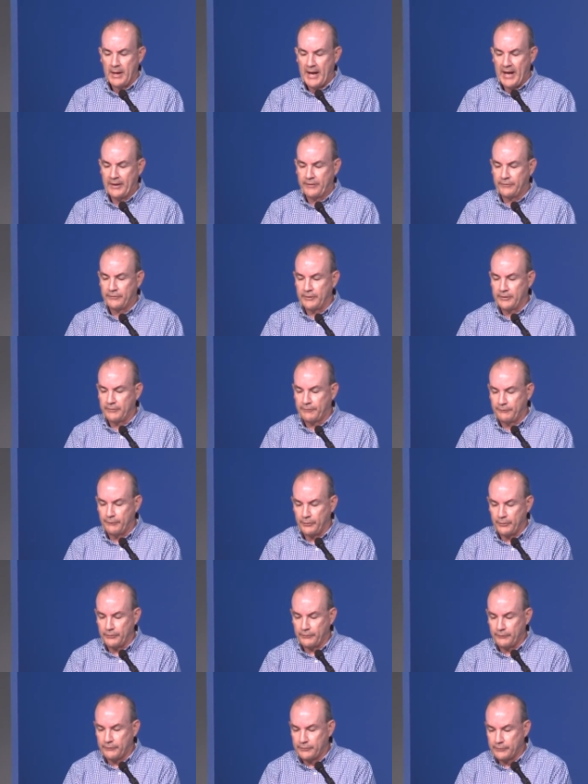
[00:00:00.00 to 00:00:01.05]
Exodus
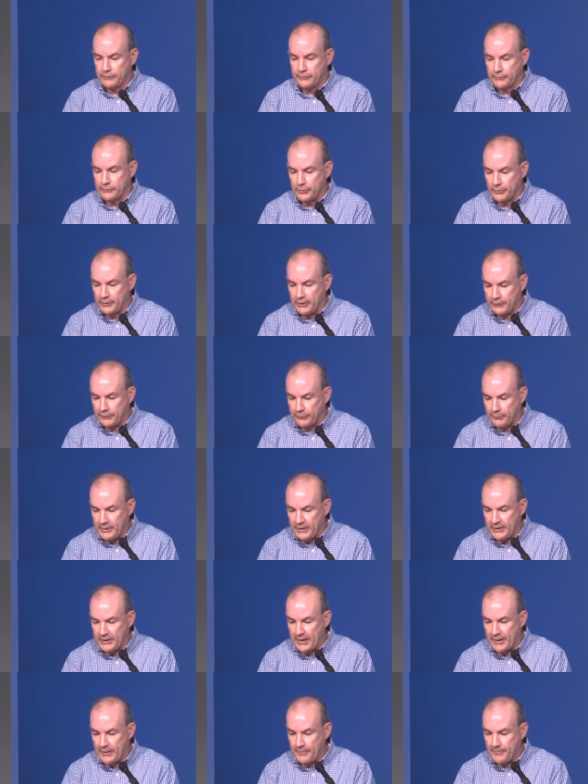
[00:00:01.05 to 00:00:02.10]
verse 33
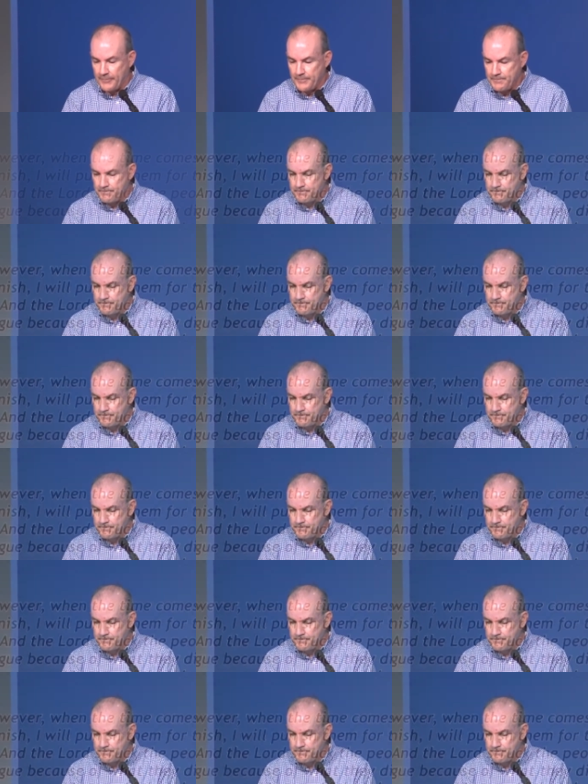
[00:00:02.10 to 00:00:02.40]
now.